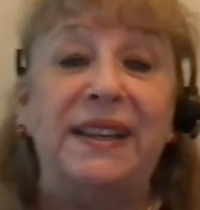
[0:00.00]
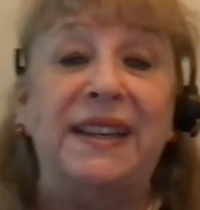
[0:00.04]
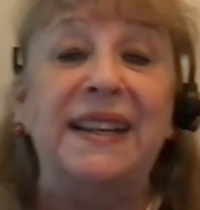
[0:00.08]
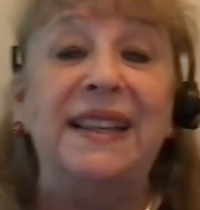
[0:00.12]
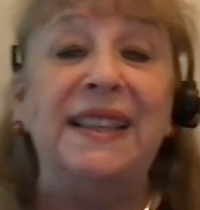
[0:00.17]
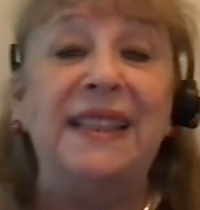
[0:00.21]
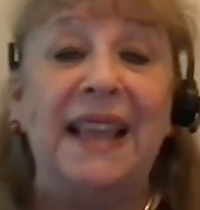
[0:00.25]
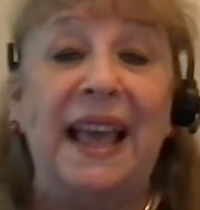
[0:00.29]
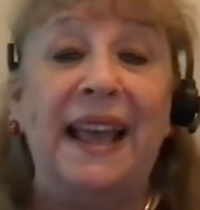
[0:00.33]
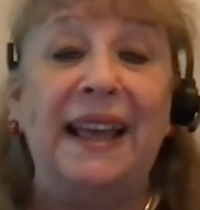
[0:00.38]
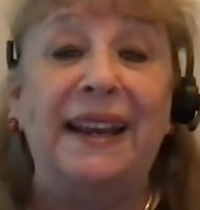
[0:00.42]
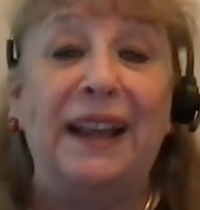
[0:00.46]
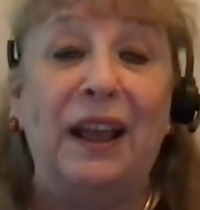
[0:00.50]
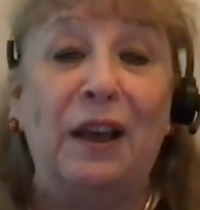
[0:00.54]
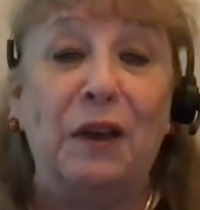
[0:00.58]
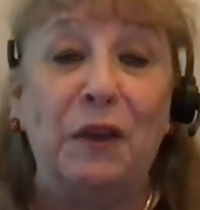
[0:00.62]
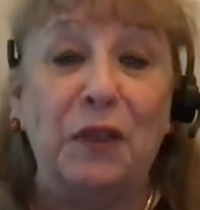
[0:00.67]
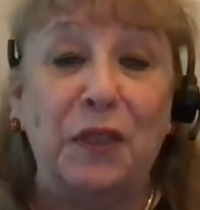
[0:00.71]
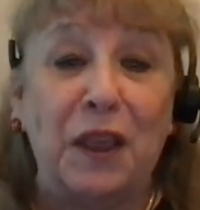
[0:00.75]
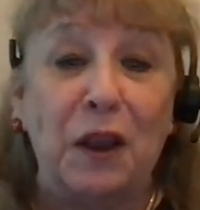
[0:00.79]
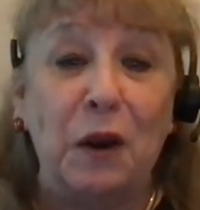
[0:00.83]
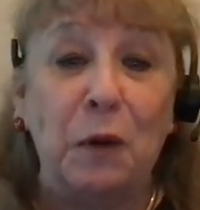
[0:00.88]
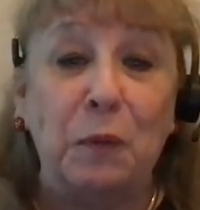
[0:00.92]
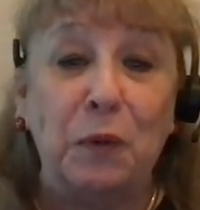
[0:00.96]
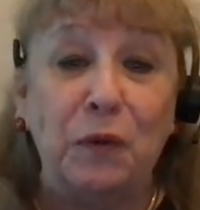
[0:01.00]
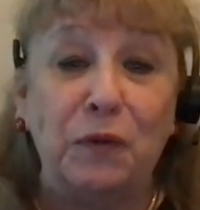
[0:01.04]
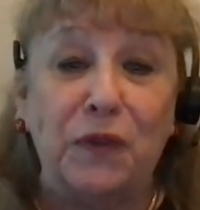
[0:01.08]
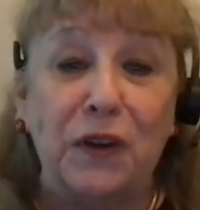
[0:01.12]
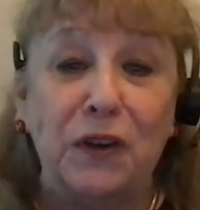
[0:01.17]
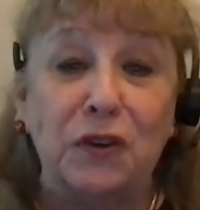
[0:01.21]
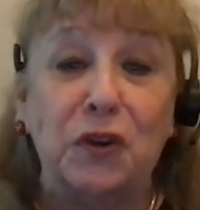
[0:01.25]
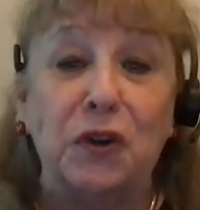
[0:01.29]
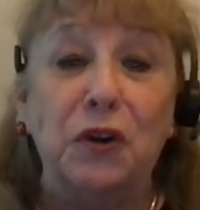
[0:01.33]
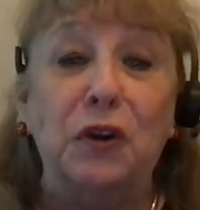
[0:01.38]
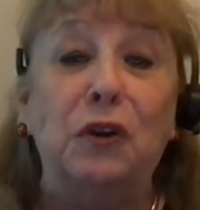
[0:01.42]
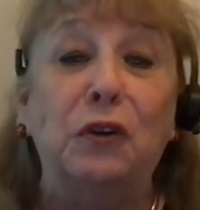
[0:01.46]
did that healthcare
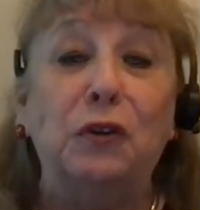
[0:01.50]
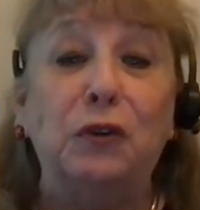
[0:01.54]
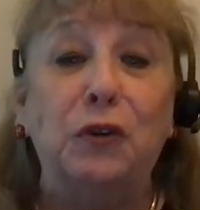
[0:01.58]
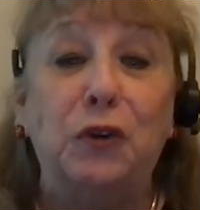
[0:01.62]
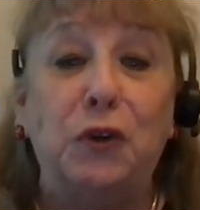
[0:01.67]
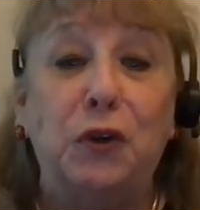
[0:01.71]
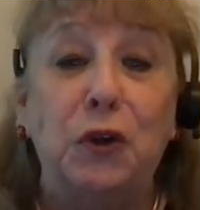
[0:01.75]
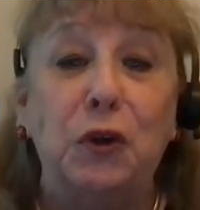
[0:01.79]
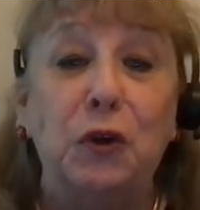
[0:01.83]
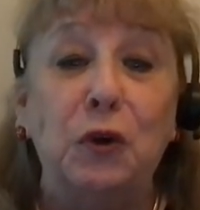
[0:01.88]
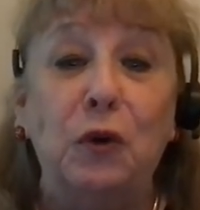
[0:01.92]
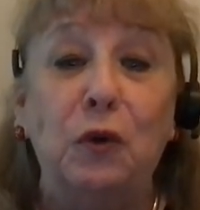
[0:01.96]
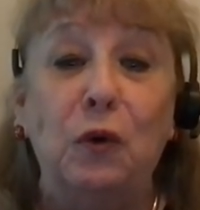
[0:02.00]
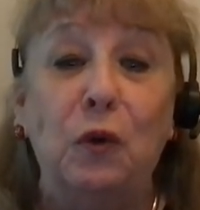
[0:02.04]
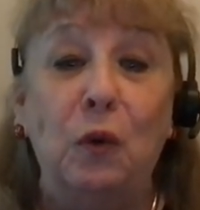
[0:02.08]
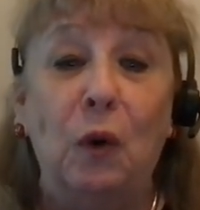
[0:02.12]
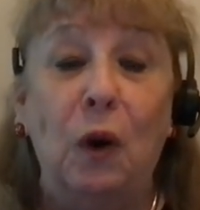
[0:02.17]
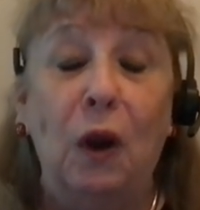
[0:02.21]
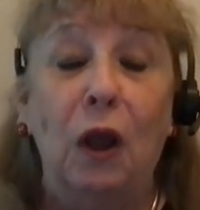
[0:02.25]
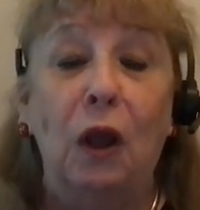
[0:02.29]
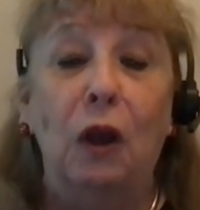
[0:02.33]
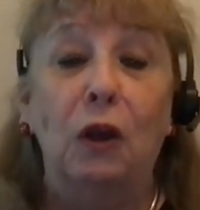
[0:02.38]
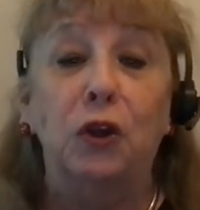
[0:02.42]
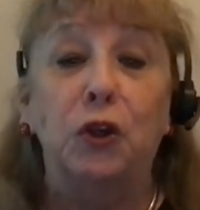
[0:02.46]
professional do